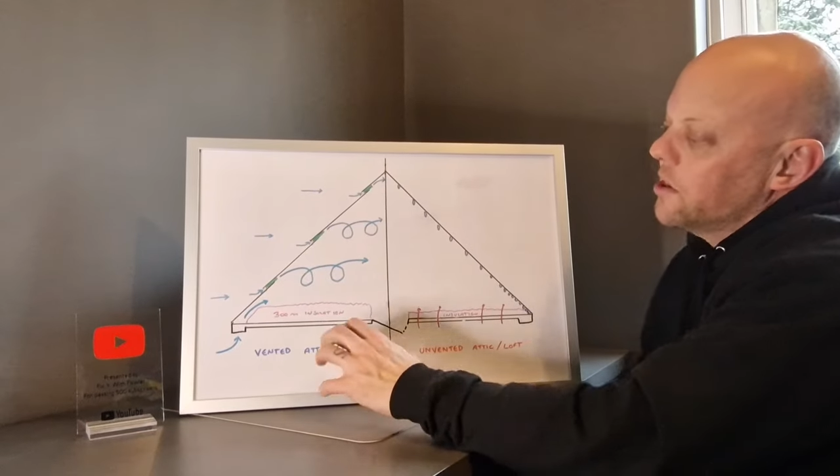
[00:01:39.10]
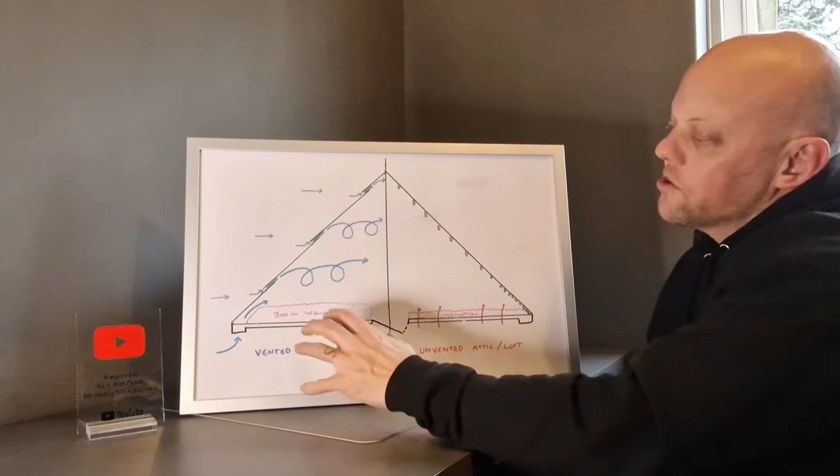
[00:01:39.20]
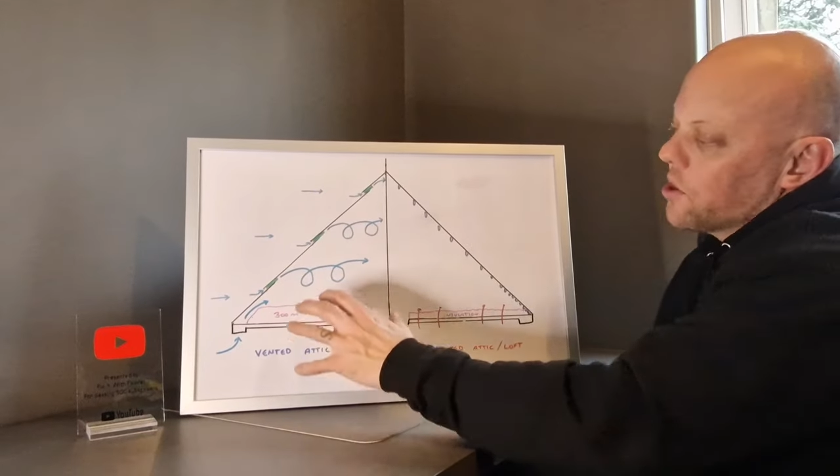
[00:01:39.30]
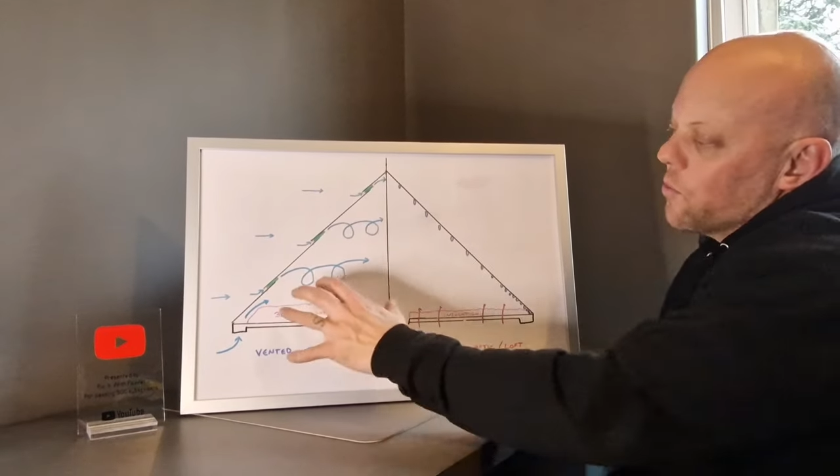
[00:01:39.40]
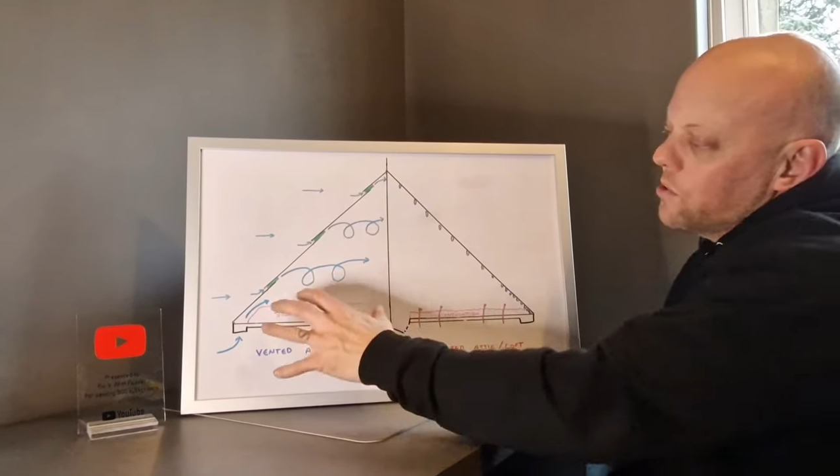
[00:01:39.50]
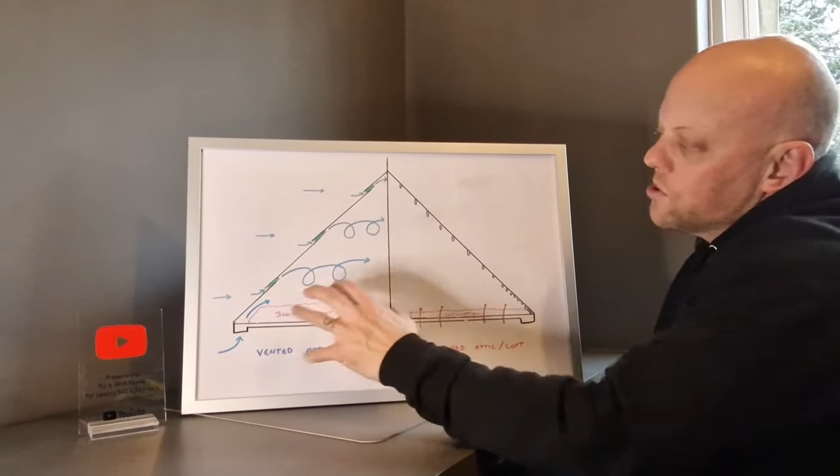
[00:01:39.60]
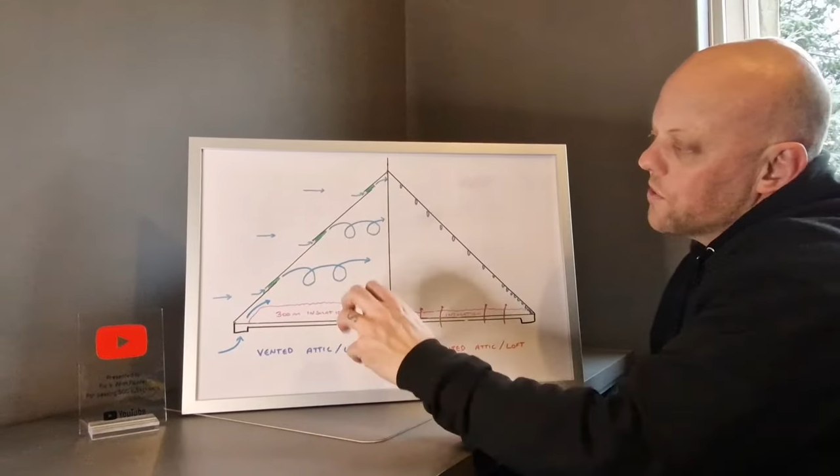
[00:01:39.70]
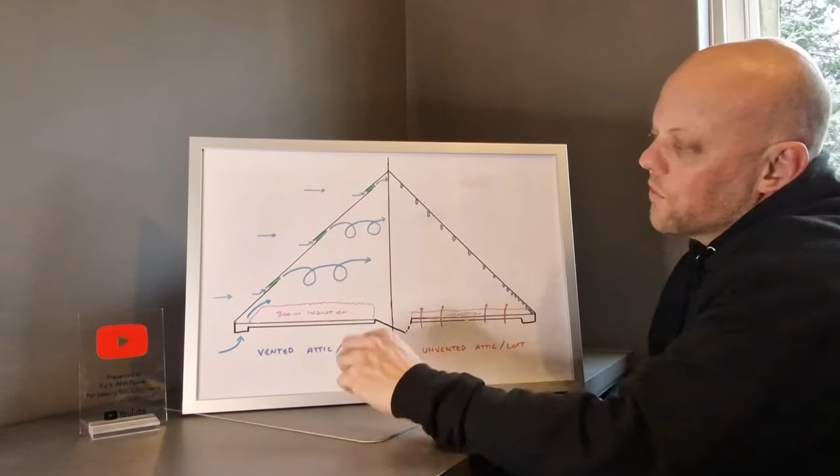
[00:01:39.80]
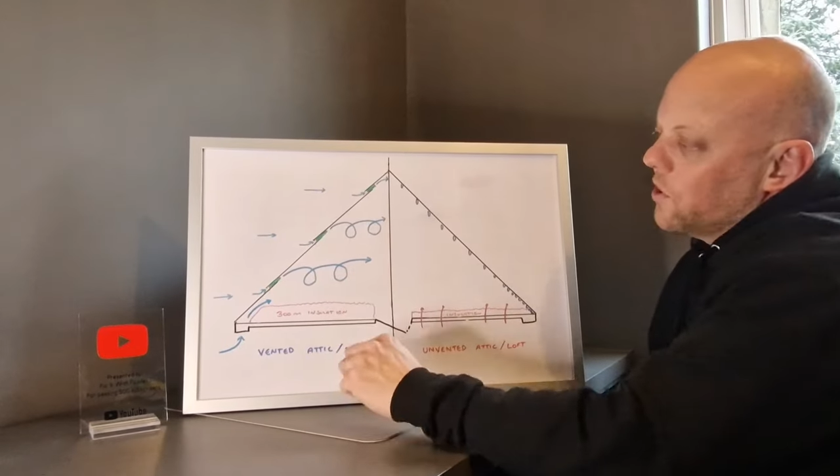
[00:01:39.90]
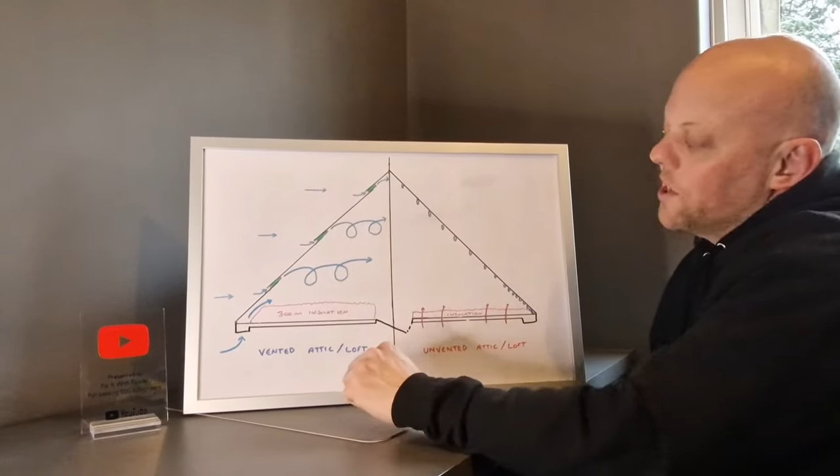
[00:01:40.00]
So once
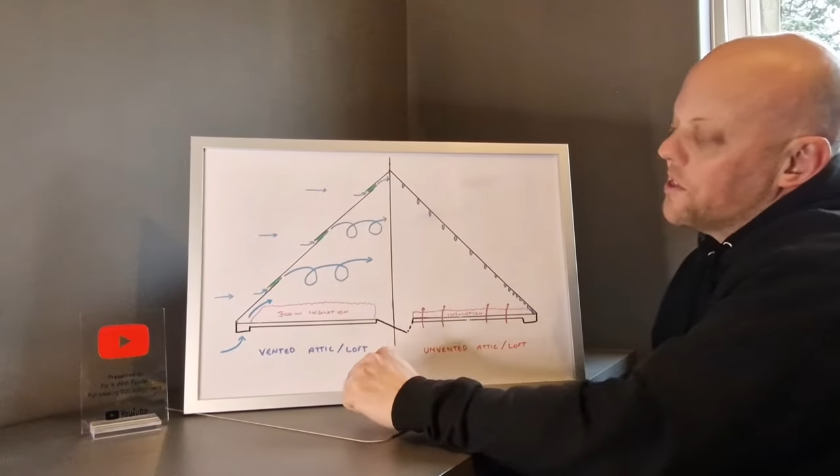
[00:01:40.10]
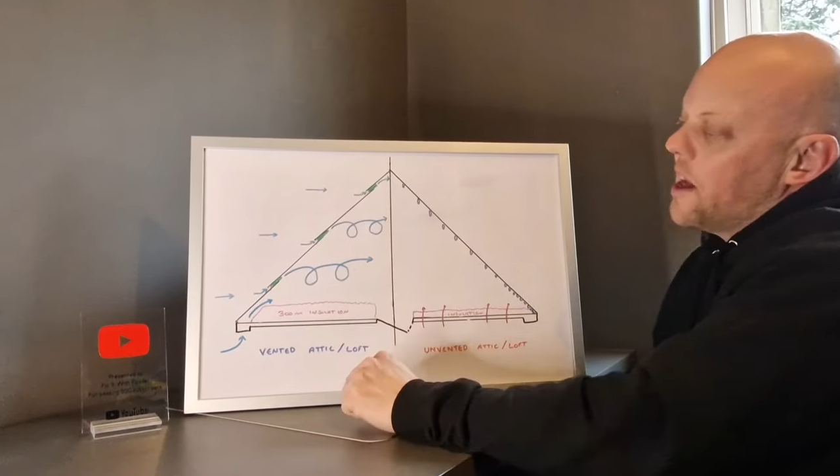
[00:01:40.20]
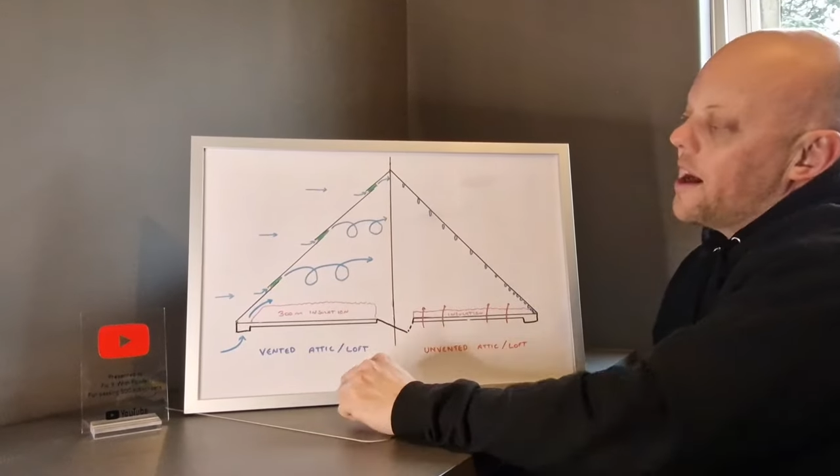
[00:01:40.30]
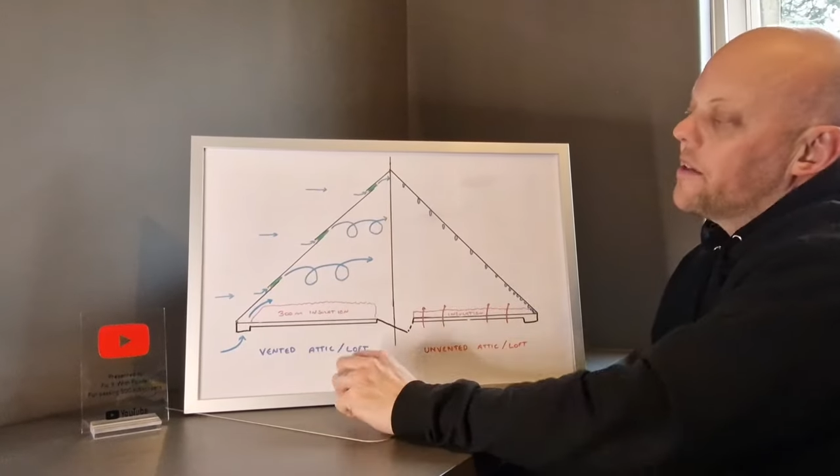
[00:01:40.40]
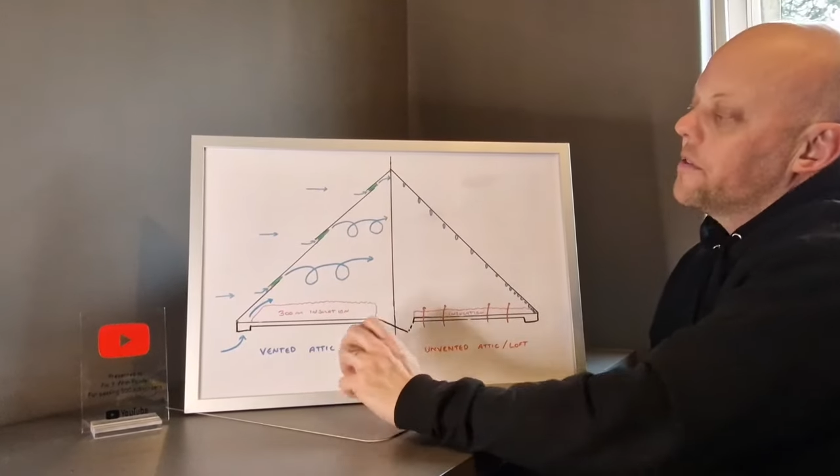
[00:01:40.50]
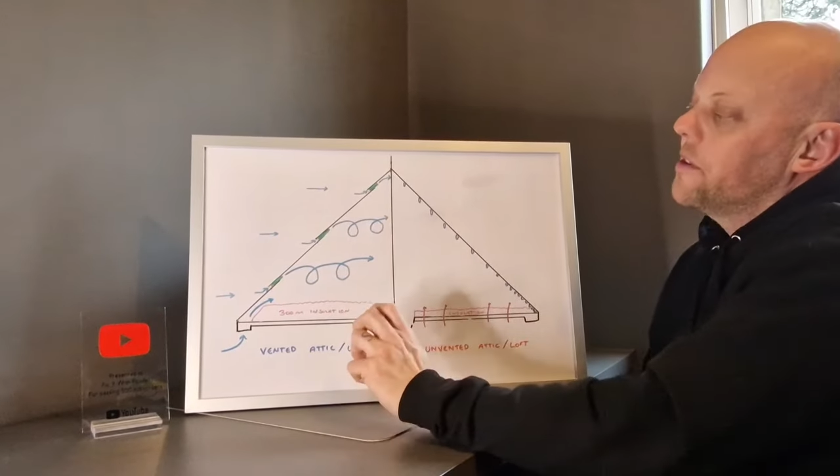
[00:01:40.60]
you've cleared that,